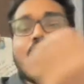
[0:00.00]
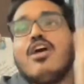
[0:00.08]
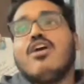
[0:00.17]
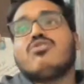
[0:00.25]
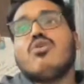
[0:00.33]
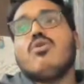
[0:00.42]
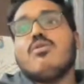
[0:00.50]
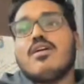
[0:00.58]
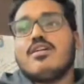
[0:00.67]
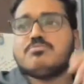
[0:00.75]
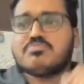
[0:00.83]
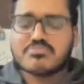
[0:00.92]
So
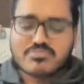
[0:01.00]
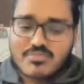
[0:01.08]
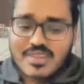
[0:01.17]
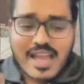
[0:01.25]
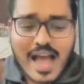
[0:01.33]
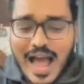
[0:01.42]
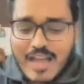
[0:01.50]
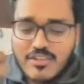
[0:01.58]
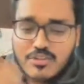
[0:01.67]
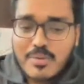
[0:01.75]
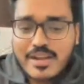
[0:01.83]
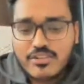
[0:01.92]
I was
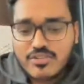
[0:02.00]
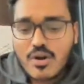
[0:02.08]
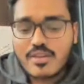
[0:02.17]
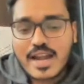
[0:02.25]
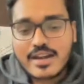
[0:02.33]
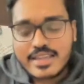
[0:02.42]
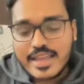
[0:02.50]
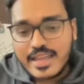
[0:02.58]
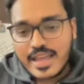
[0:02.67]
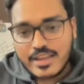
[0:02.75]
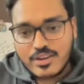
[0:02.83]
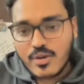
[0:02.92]
pretty sure that
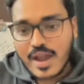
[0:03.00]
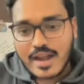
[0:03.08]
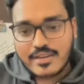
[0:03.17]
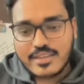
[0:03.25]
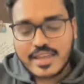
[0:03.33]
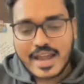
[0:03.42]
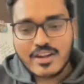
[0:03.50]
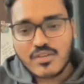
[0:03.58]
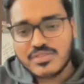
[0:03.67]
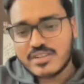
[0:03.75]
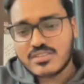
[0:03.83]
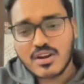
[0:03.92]
at the end of the
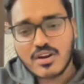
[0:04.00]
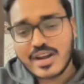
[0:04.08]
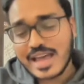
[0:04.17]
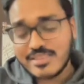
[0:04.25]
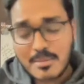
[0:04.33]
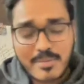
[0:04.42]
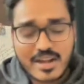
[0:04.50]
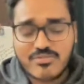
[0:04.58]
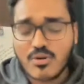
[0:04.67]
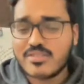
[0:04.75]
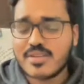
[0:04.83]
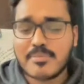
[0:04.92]
third and the mid 4th
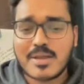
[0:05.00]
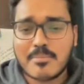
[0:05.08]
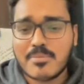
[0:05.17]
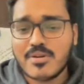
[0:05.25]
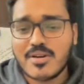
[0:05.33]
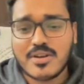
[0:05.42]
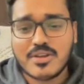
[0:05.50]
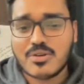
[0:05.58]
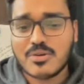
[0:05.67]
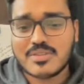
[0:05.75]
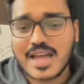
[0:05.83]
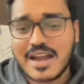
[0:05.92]
September,
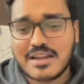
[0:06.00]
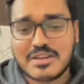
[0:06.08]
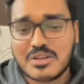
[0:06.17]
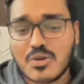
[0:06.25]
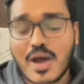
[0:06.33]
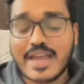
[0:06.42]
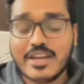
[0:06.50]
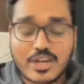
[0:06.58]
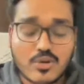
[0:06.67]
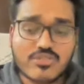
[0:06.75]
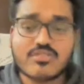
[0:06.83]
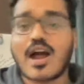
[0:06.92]
that, I need to
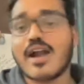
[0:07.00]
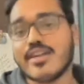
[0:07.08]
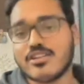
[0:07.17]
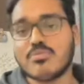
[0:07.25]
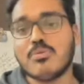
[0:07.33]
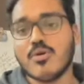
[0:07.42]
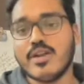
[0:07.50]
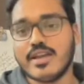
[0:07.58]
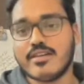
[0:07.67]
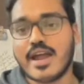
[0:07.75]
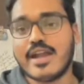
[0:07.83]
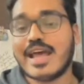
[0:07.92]
start exploring,
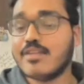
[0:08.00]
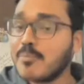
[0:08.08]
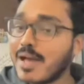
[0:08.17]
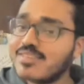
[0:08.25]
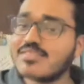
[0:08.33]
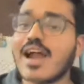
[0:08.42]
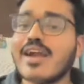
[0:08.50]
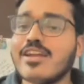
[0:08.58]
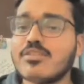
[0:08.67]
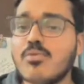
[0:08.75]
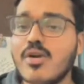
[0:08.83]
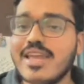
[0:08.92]
right? And by start
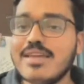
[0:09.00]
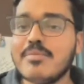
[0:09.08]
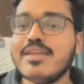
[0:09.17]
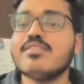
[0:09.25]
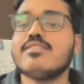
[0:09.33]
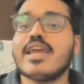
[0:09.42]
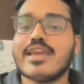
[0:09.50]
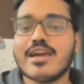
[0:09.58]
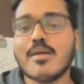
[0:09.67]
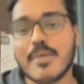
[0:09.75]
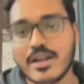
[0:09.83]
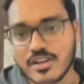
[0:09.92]
exploring means taking up
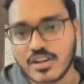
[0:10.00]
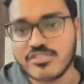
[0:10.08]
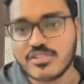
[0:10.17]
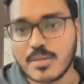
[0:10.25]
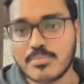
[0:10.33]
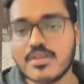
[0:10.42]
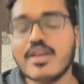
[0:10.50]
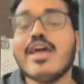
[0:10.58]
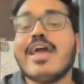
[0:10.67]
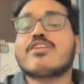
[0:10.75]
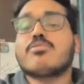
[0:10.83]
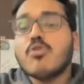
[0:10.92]
internships,
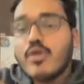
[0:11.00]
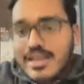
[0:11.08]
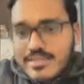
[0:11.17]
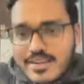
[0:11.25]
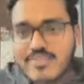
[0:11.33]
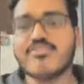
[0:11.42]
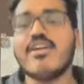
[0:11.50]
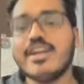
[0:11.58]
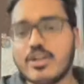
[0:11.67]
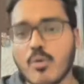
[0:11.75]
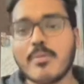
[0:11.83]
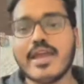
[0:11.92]
exploring the different
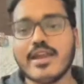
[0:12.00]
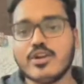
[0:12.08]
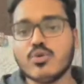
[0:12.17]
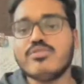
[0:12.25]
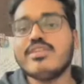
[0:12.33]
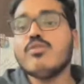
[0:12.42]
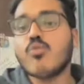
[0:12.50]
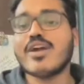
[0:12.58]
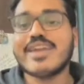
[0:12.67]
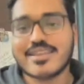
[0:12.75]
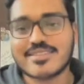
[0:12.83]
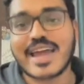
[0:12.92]
domain to see what
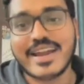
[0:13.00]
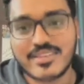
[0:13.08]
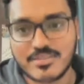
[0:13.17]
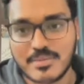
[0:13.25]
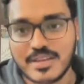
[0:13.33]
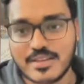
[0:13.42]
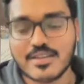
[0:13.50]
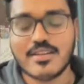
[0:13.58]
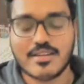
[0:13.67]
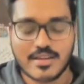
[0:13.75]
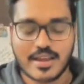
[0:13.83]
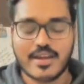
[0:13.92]
excites me,
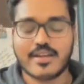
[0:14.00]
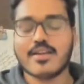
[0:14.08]
right?